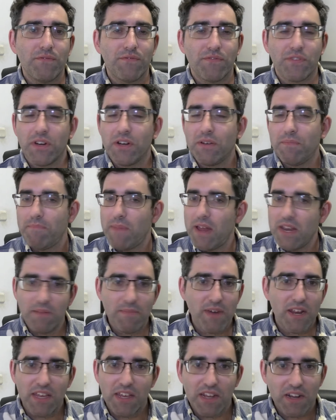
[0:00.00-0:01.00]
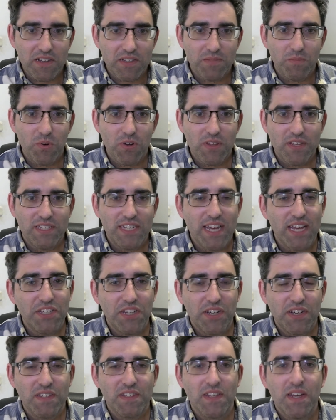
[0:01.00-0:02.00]
for many, many years, more than 10
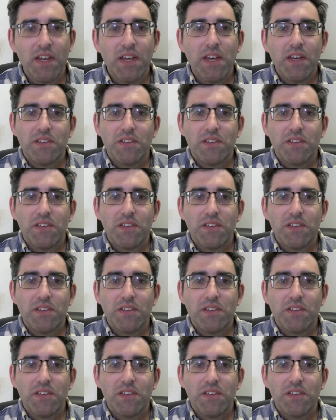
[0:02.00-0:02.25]
years.